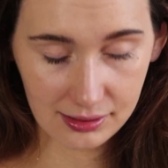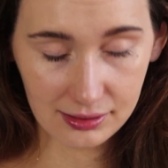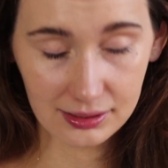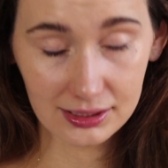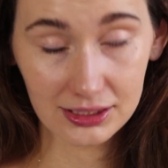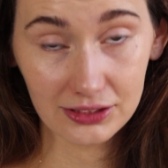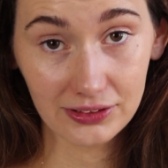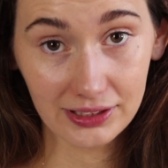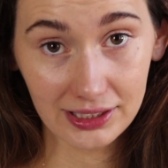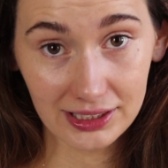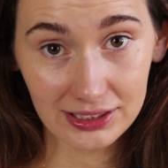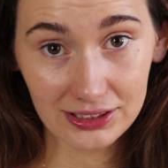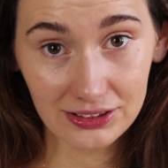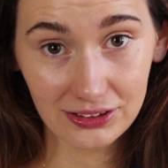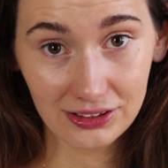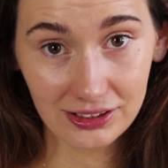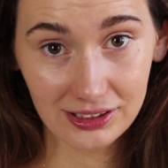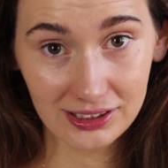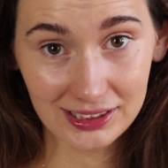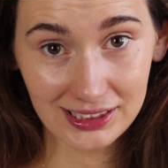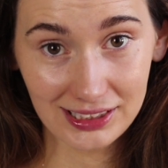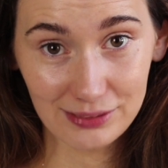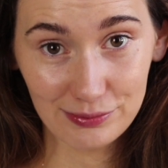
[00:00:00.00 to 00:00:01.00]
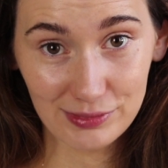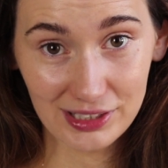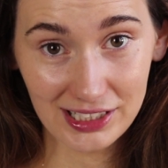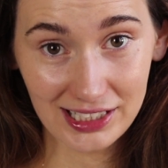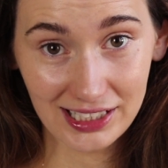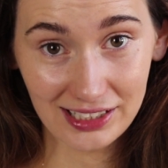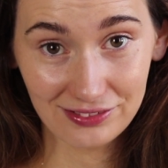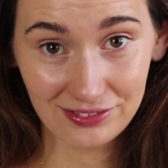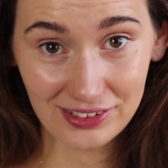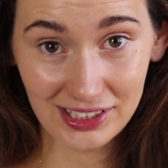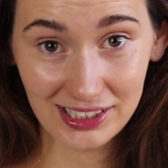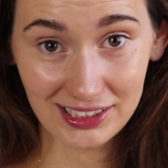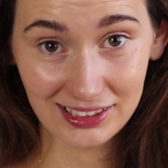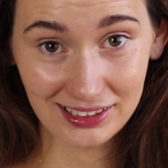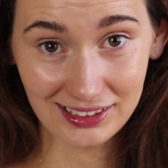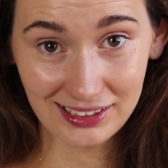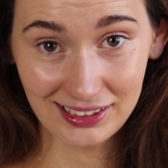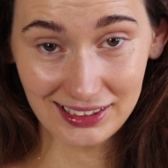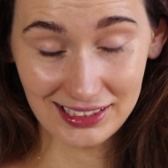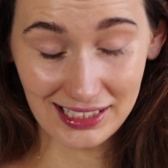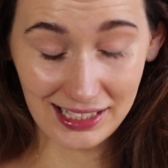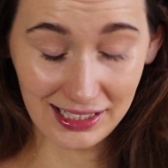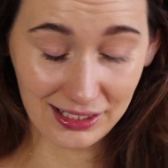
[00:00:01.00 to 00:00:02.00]
So I guess you're going to see my naked face in
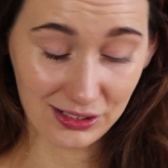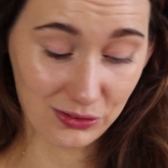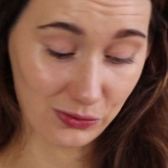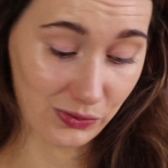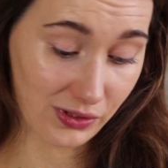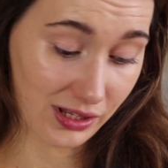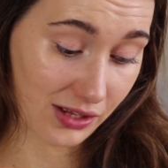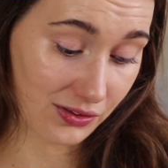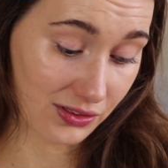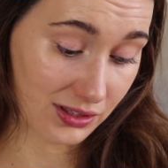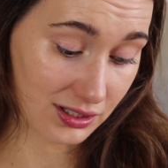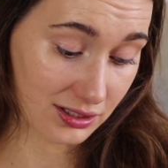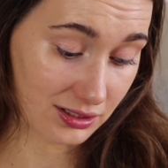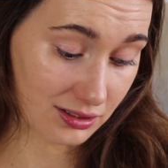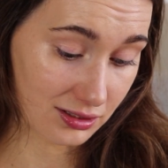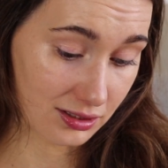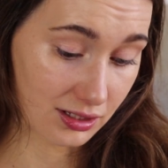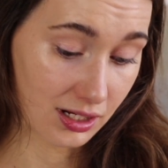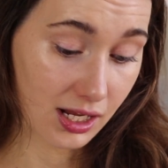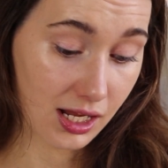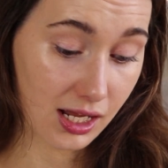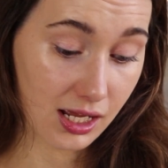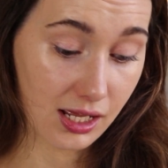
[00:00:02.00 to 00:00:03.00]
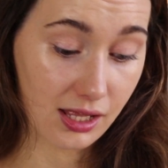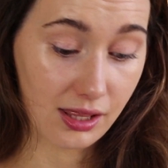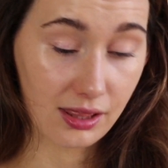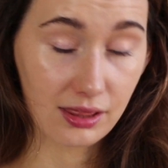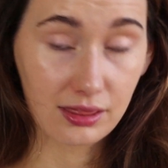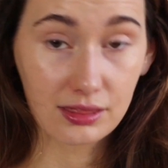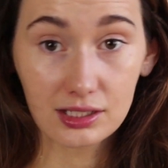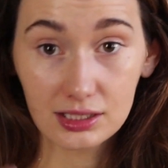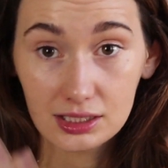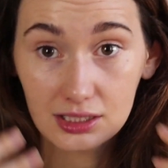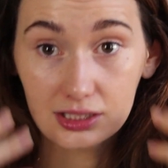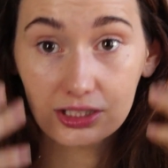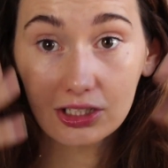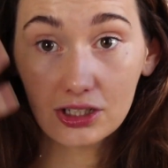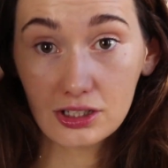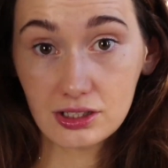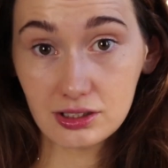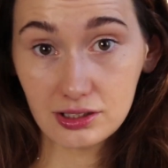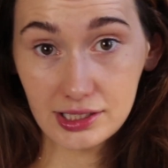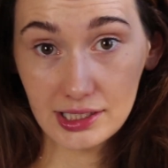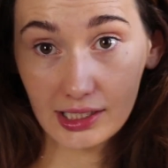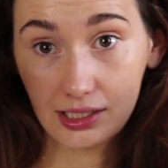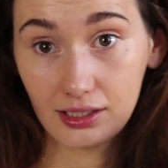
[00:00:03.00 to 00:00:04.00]
a second without this on. This is
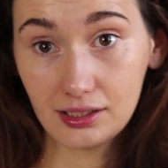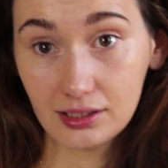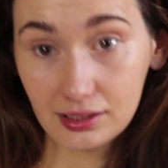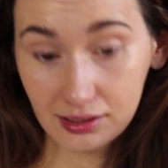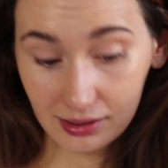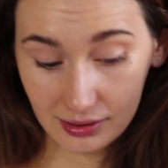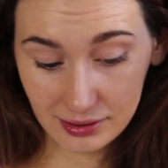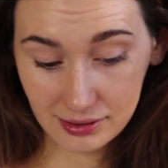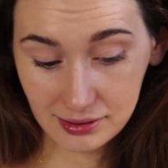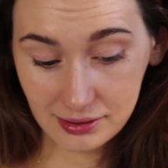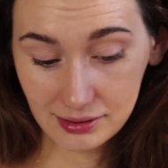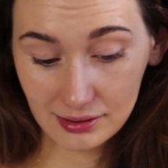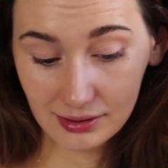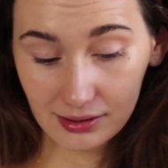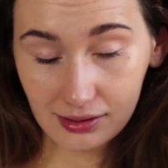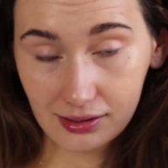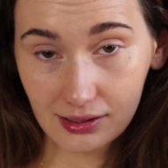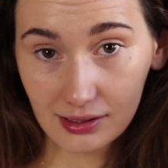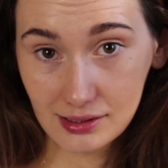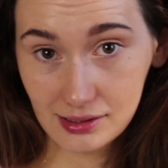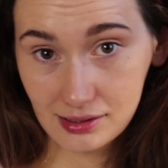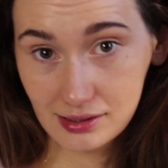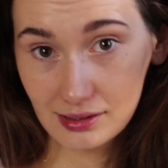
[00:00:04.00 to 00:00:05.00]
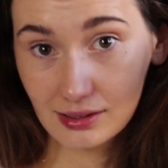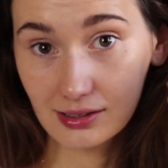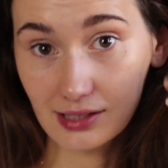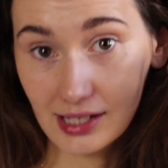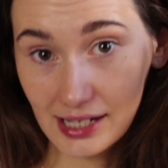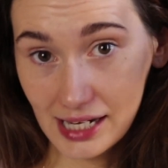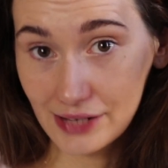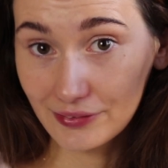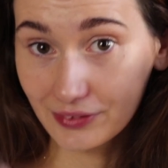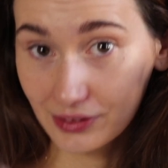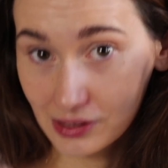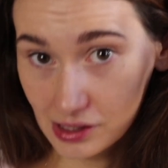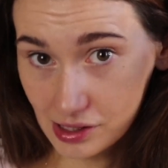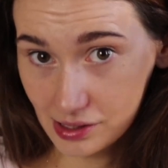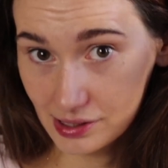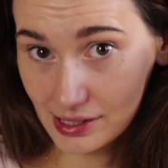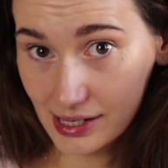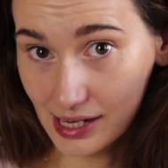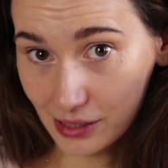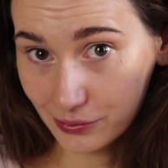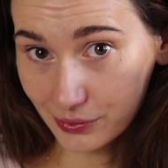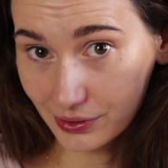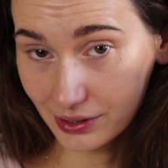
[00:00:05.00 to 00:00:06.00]
currently, I have it on
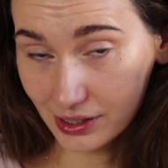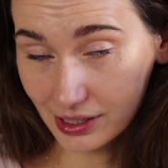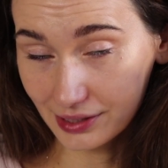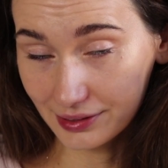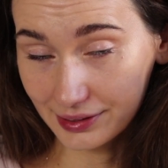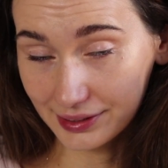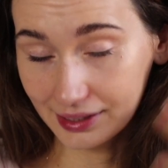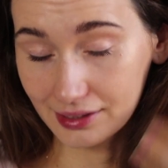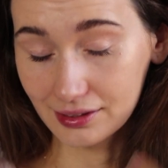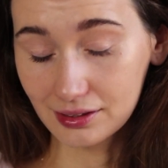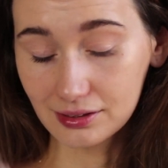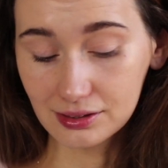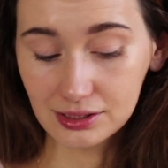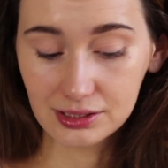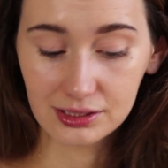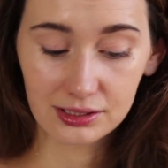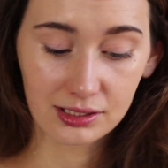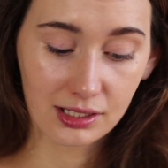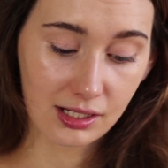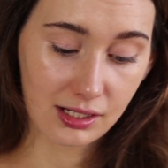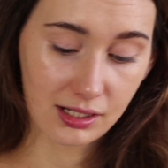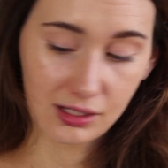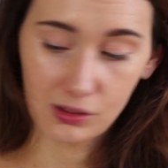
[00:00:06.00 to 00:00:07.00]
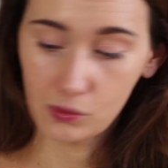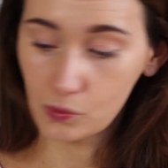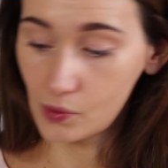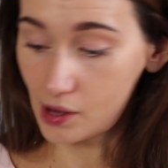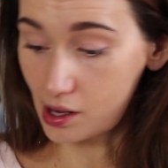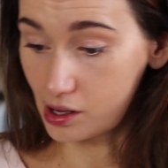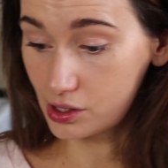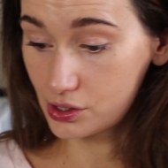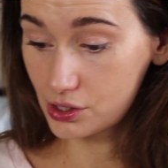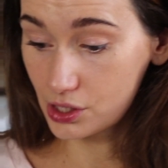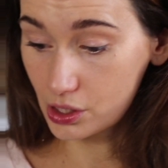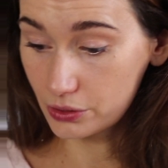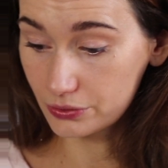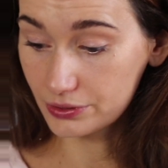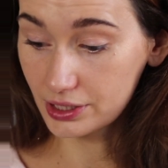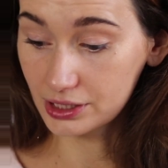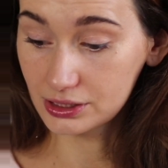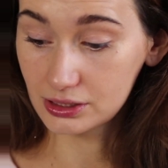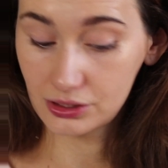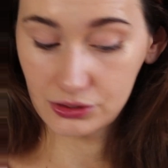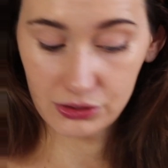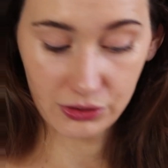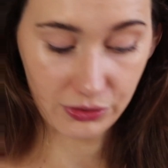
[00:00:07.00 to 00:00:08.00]
now with nothing else. Well, no,
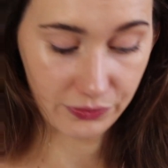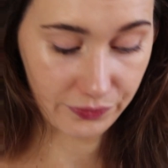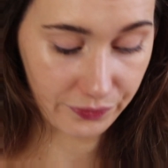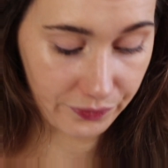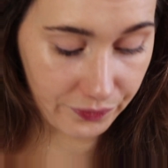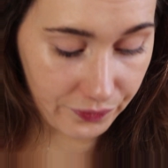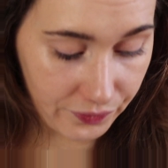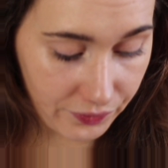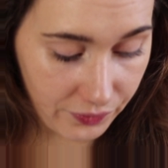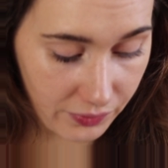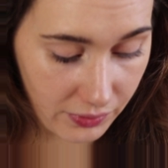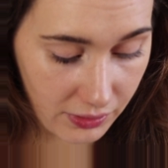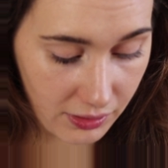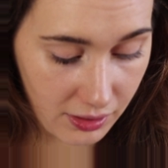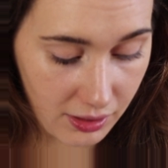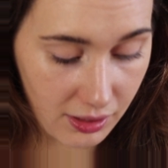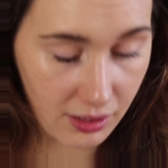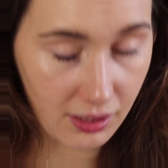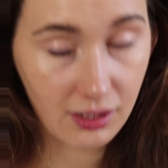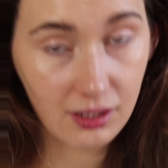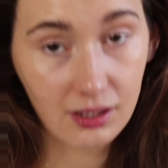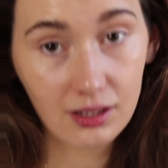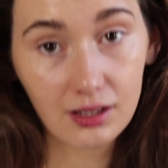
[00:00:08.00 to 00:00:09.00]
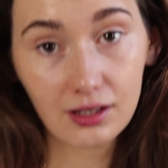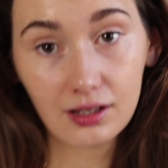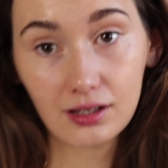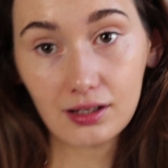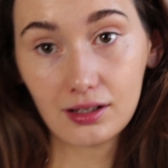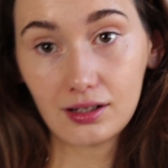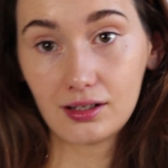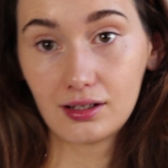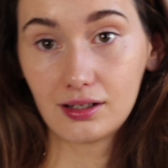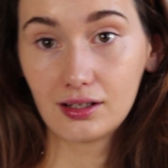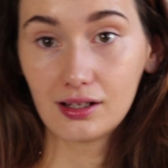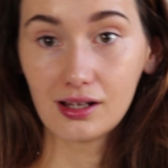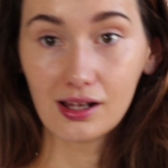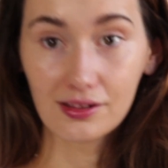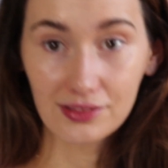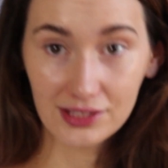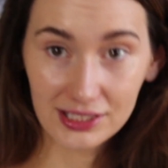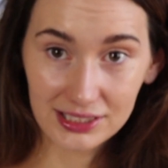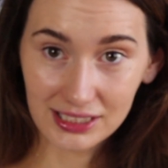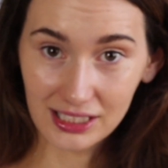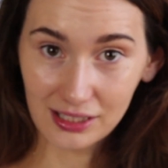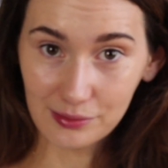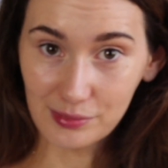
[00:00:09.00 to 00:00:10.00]
that's not true. On
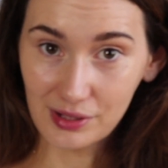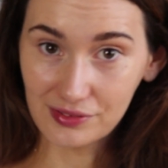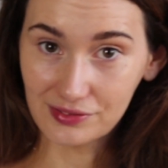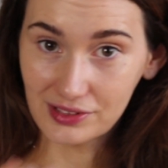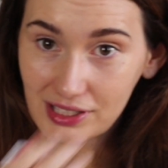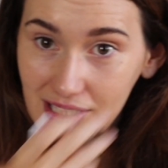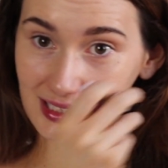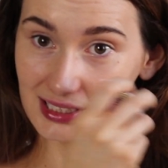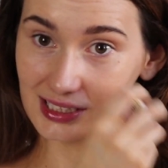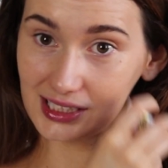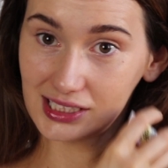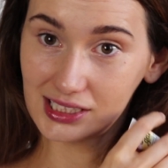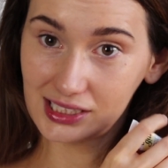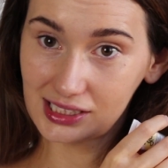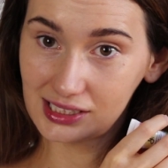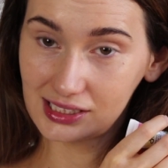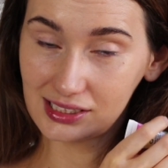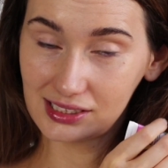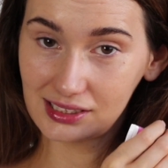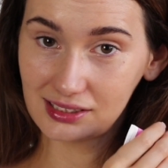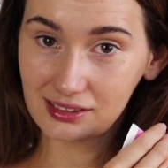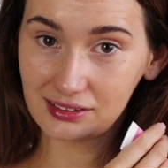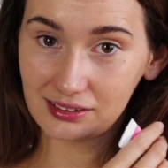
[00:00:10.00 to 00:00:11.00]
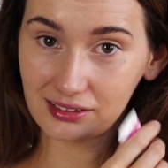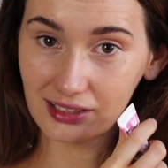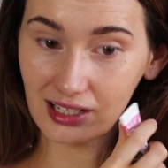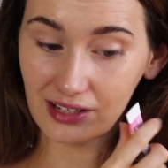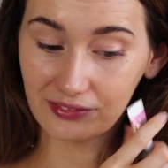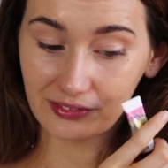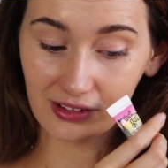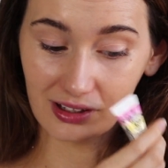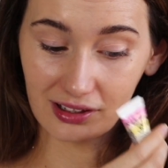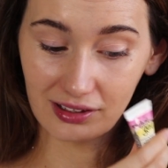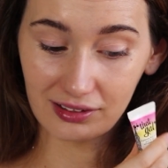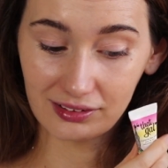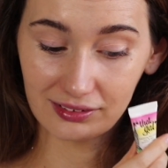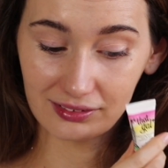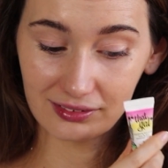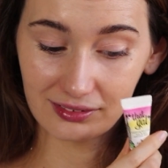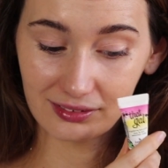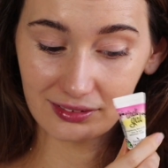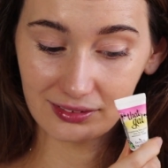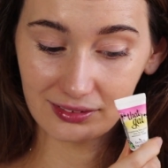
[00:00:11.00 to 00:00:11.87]
this side of my face, I've got